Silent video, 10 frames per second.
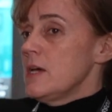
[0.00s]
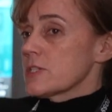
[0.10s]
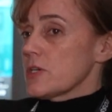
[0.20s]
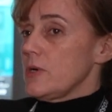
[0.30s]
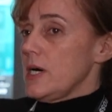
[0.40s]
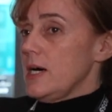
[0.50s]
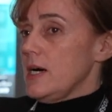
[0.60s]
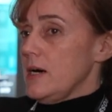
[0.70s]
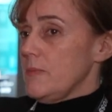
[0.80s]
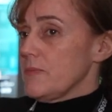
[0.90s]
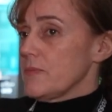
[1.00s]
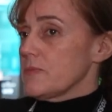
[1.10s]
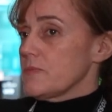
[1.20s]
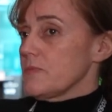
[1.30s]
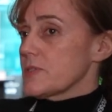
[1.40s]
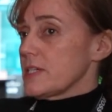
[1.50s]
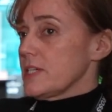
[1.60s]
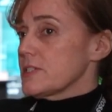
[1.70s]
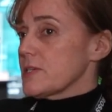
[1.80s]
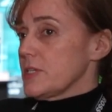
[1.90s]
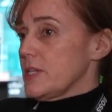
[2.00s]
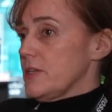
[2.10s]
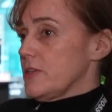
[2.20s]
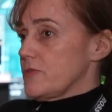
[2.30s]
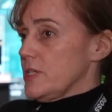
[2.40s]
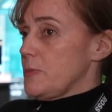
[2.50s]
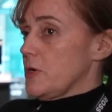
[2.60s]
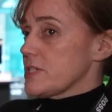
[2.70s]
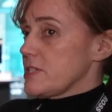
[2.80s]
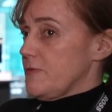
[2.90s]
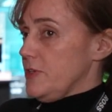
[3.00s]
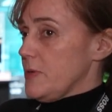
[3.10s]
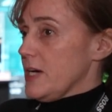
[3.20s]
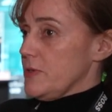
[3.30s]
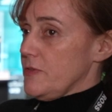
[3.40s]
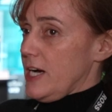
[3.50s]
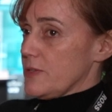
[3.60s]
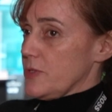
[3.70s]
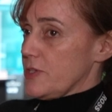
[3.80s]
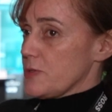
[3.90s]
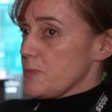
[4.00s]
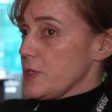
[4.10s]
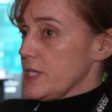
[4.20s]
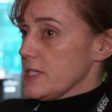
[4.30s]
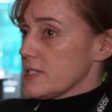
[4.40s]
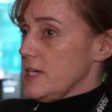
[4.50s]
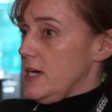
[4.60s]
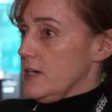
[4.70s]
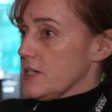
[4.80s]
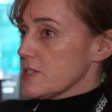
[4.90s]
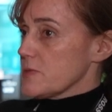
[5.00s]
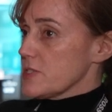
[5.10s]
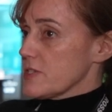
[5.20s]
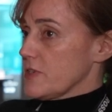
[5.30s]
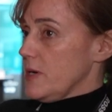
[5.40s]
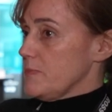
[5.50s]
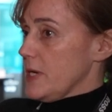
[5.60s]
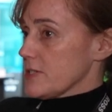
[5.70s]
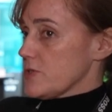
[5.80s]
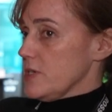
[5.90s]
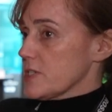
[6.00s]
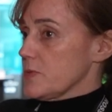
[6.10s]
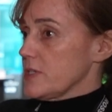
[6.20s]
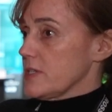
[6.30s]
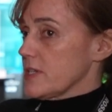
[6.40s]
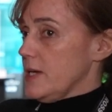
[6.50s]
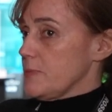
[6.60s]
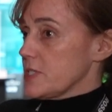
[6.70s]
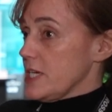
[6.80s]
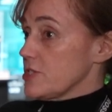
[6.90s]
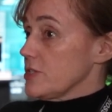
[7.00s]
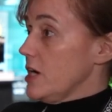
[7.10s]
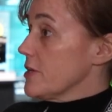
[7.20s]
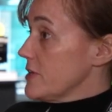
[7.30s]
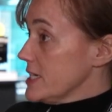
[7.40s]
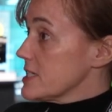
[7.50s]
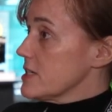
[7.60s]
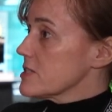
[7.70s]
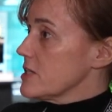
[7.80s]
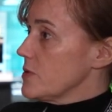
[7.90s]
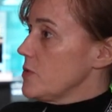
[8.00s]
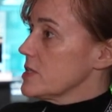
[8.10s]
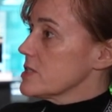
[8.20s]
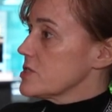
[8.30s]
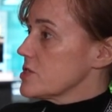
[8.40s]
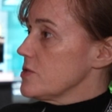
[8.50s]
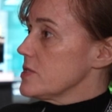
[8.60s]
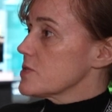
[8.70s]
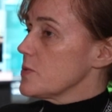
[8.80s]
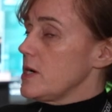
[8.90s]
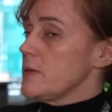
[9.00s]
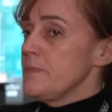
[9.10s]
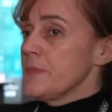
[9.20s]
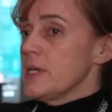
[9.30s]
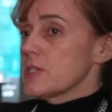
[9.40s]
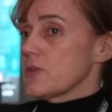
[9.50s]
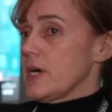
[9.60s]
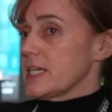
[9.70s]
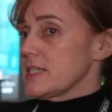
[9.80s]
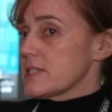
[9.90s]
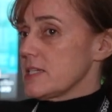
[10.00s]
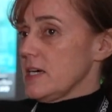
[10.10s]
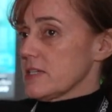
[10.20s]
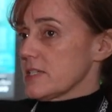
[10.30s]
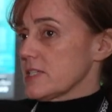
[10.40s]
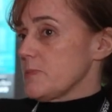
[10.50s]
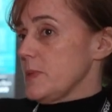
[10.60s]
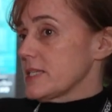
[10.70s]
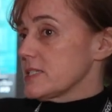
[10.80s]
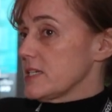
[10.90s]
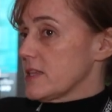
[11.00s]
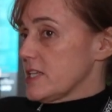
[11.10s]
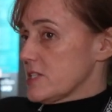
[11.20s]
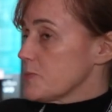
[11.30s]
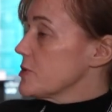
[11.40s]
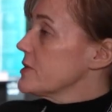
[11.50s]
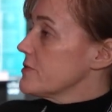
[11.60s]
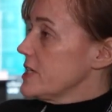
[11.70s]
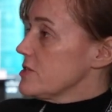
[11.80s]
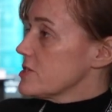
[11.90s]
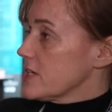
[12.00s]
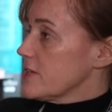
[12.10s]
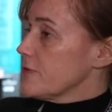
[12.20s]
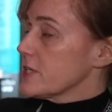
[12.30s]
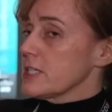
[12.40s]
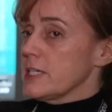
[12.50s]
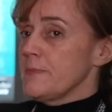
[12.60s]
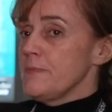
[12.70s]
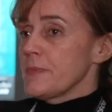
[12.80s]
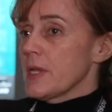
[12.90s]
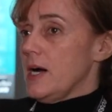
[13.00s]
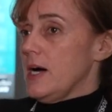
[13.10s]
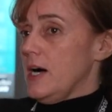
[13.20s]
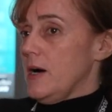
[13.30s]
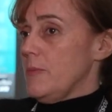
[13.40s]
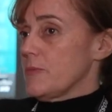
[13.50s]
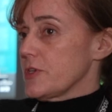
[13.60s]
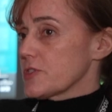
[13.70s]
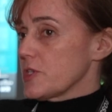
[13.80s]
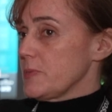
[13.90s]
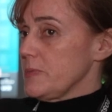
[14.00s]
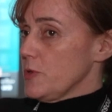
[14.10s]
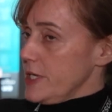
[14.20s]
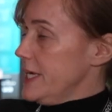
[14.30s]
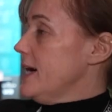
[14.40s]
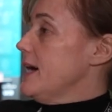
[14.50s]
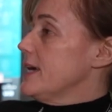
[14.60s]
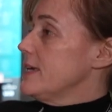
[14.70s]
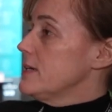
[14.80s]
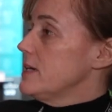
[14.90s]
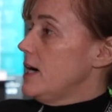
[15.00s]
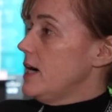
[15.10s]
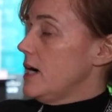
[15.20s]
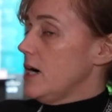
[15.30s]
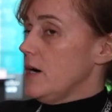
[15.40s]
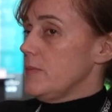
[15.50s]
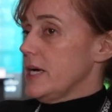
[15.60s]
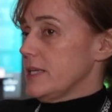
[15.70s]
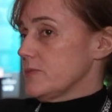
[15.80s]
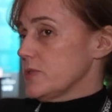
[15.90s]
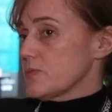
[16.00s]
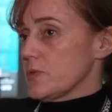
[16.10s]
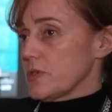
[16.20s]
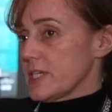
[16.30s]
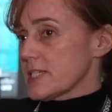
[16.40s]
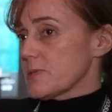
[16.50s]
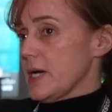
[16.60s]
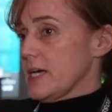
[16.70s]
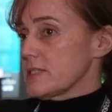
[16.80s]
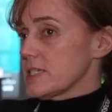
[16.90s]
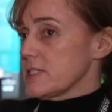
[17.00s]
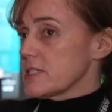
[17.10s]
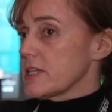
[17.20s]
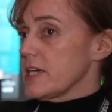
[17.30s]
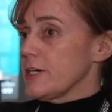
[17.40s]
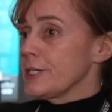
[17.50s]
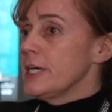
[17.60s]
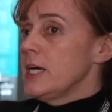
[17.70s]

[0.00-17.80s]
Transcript: So certainly some of the really positive feedback we've had with this product, customers have come back to us with potential other ideas that they want us to do as well. So I can see us expanding this product range significantly. There's going to be more AI, and we're going to expand into there.